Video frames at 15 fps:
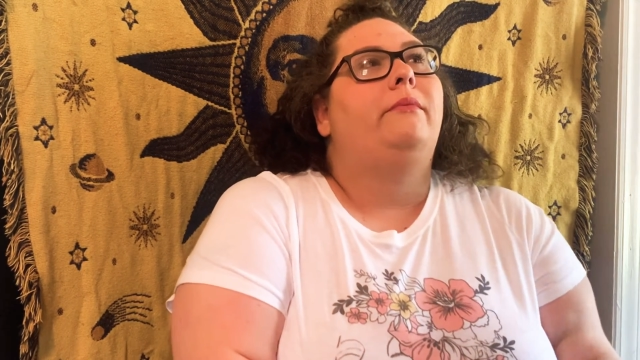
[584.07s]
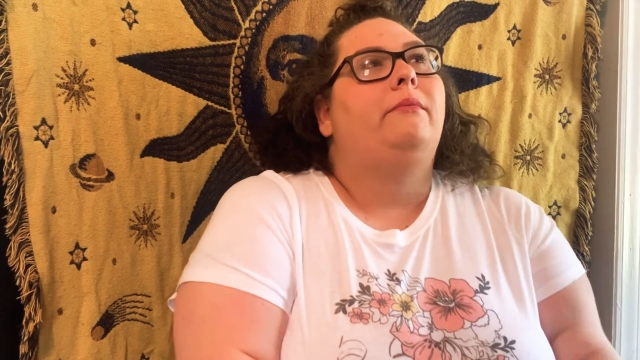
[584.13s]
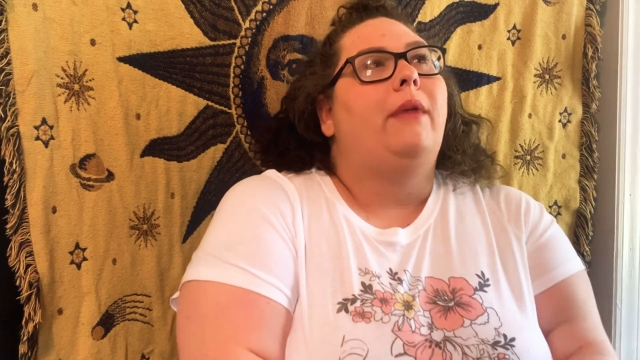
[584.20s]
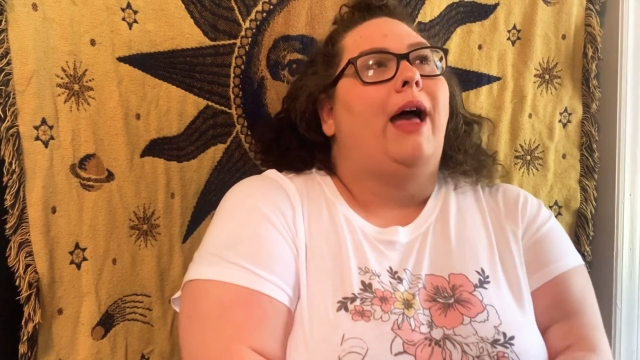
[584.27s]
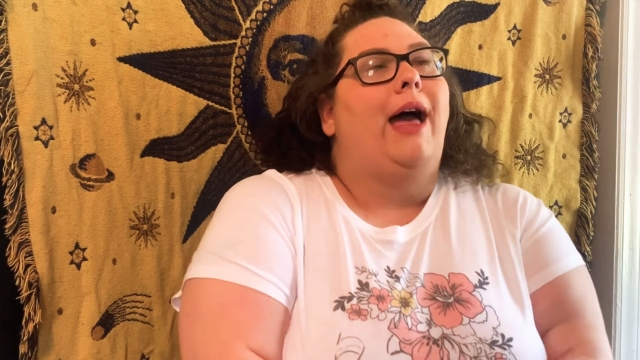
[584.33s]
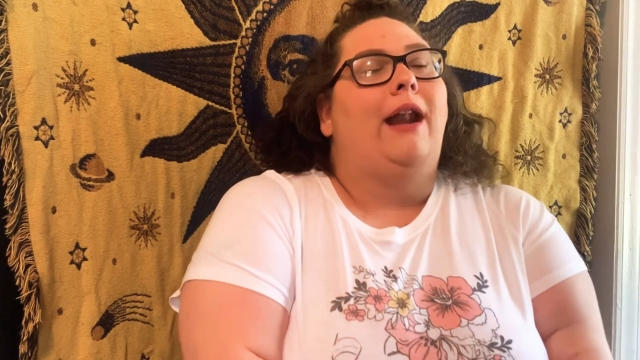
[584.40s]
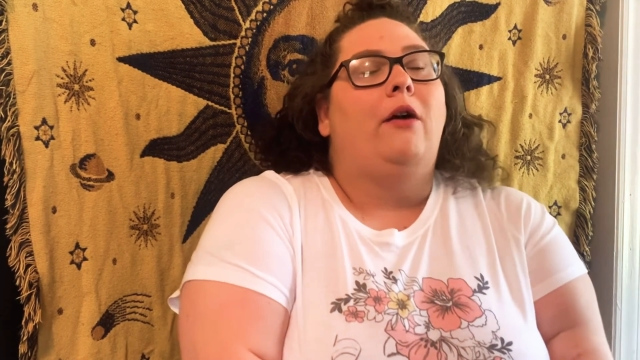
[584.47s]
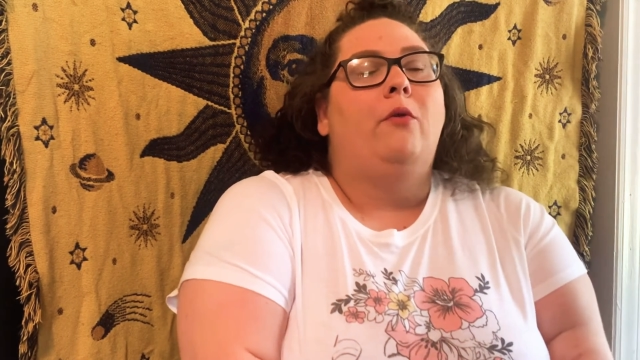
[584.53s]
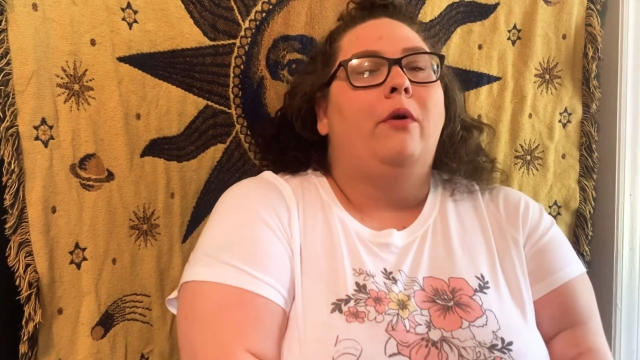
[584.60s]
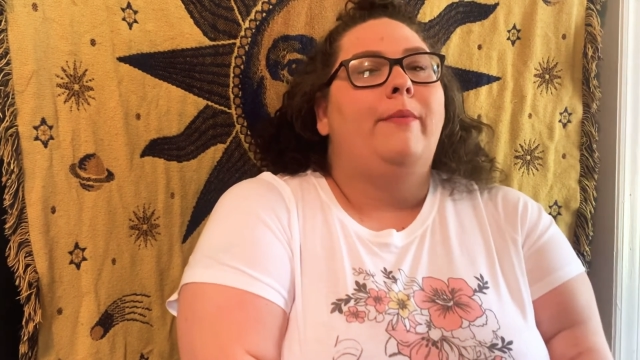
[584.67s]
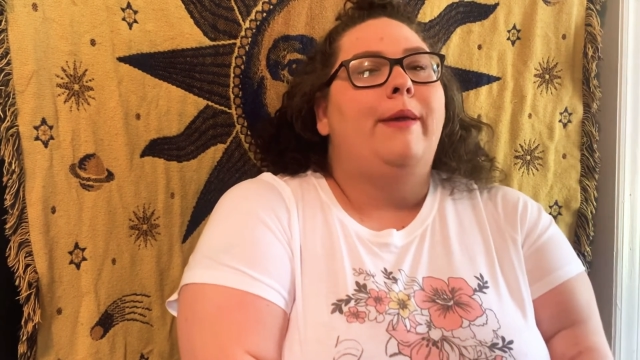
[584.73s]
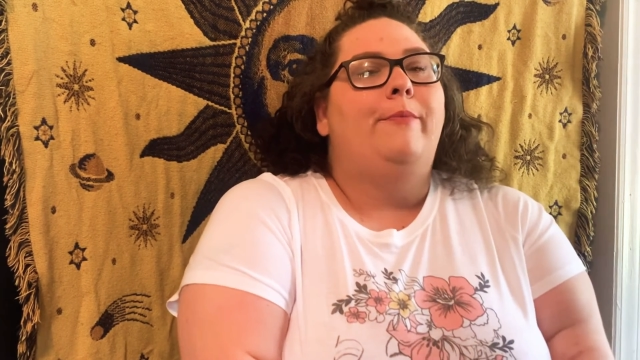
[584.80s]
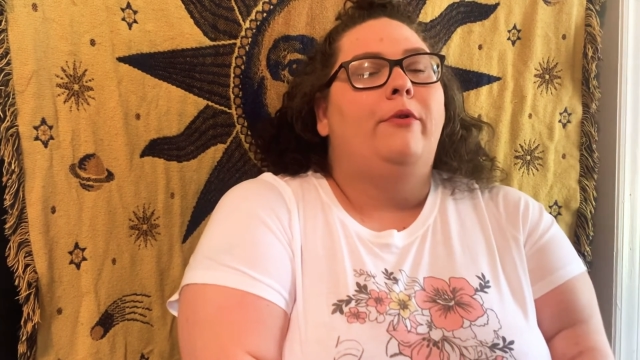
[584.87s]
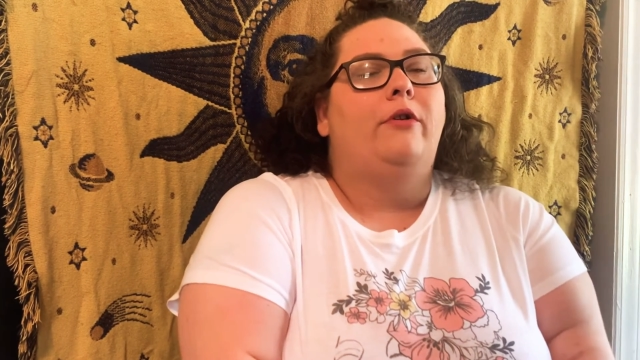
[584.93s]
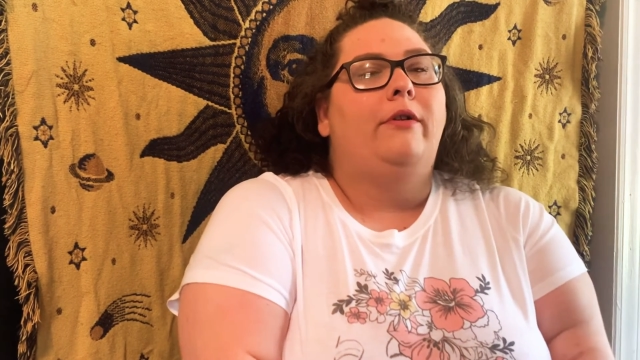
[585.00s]
I don't want
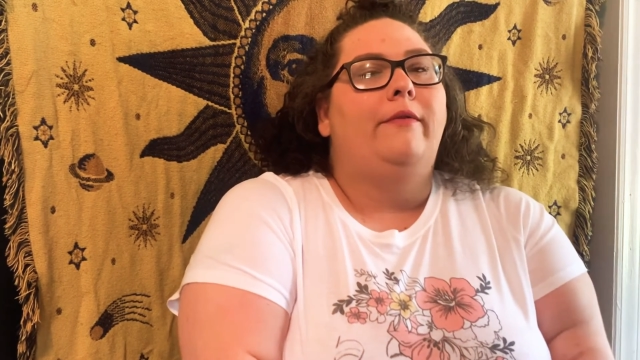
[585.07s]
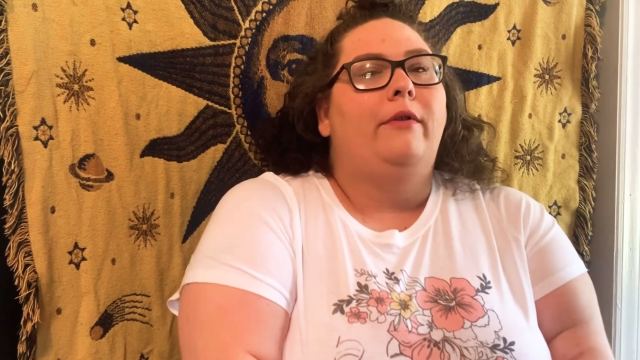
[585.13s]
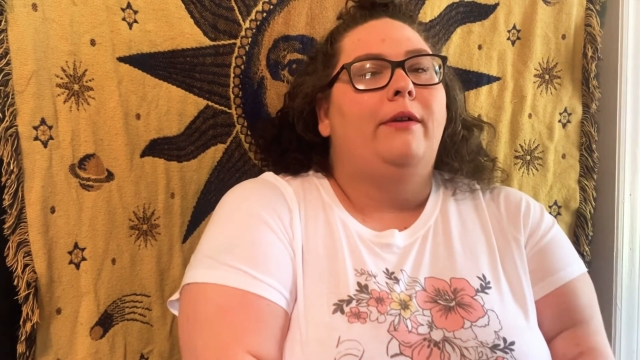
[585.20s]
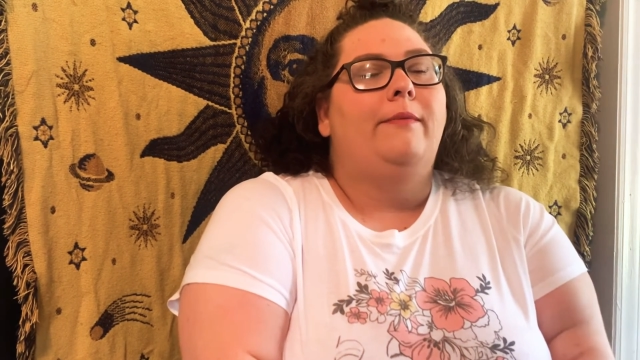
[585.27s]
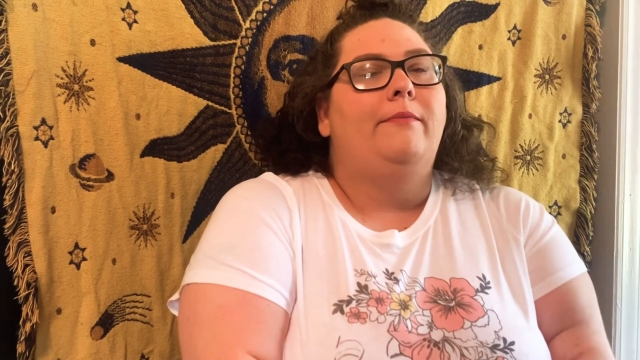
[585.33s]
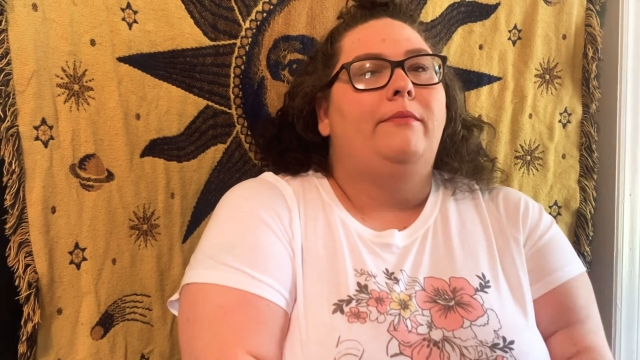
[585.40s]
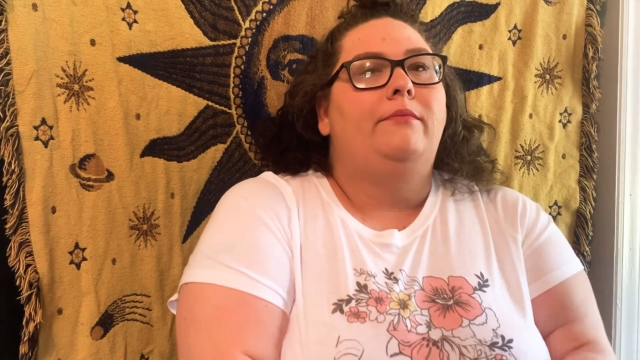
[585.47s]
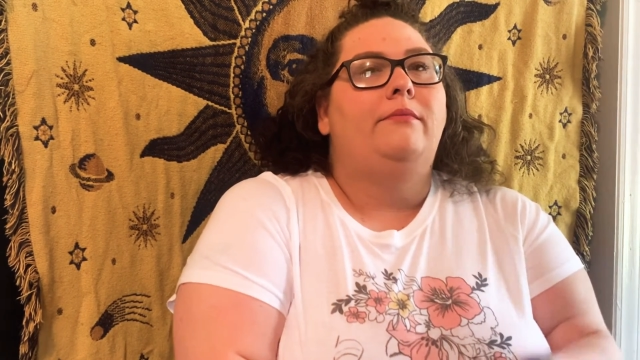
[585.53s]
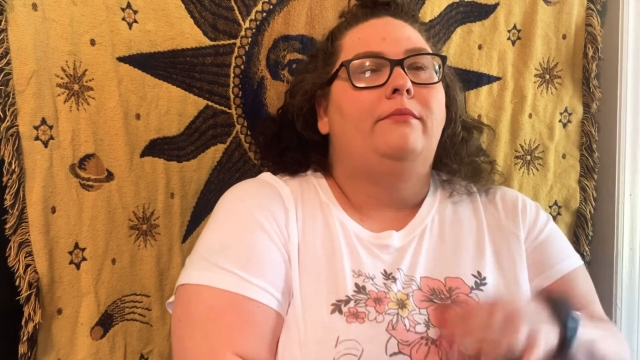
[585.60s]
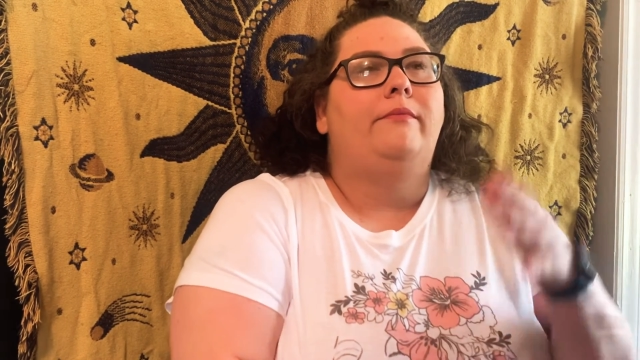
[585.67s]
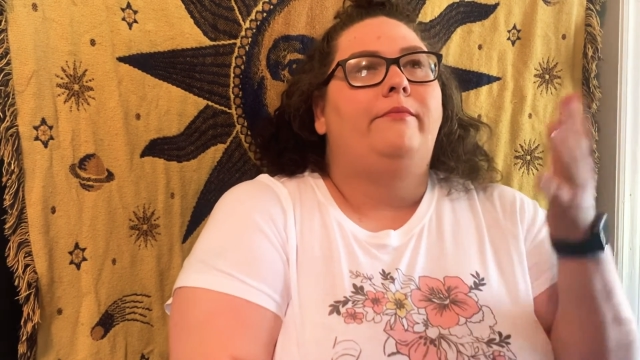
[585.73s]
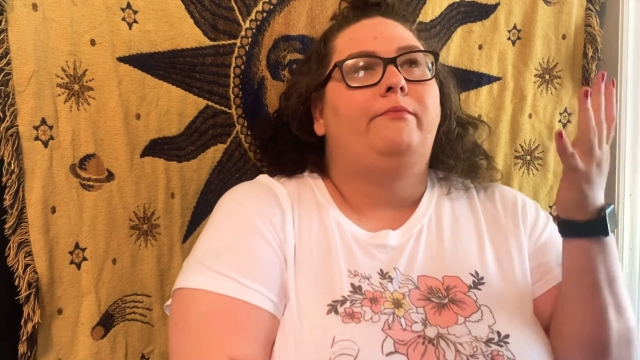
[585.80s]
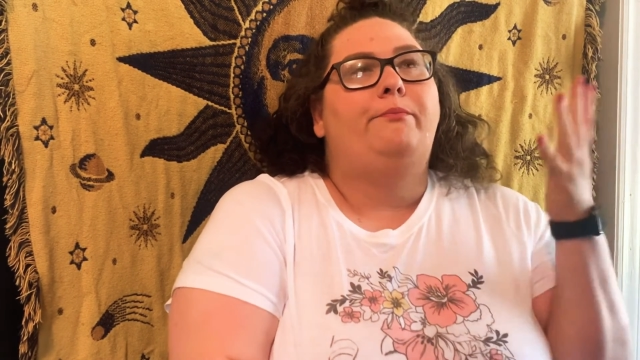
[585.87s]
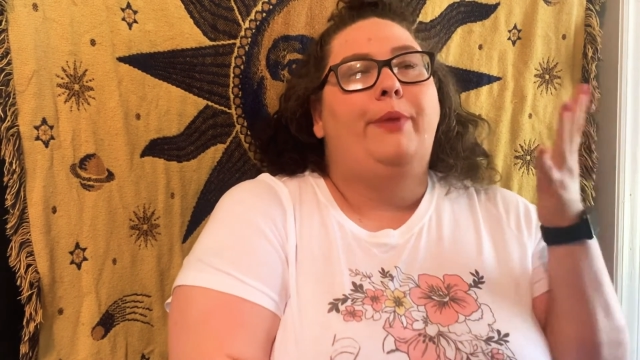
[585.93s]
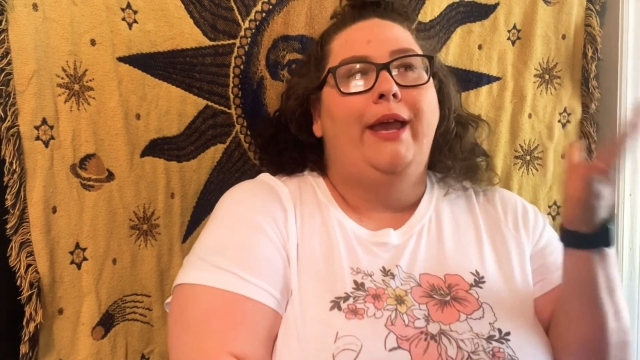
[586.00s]
people to
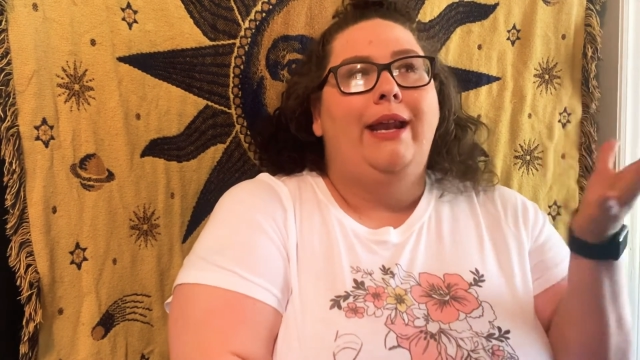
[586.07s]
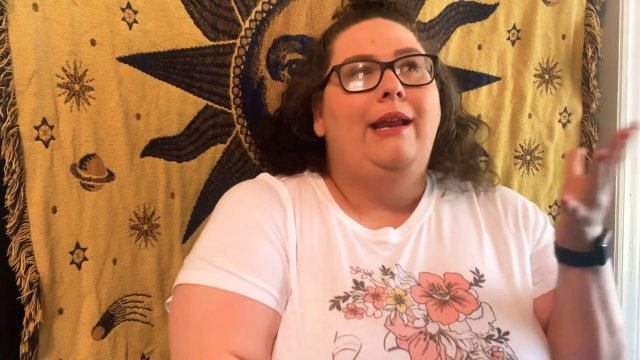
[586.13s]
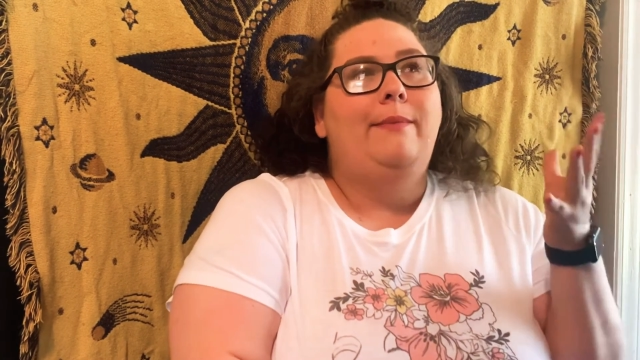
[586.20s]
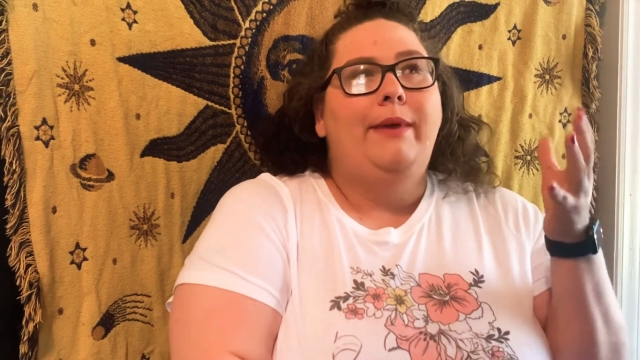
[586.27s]
pity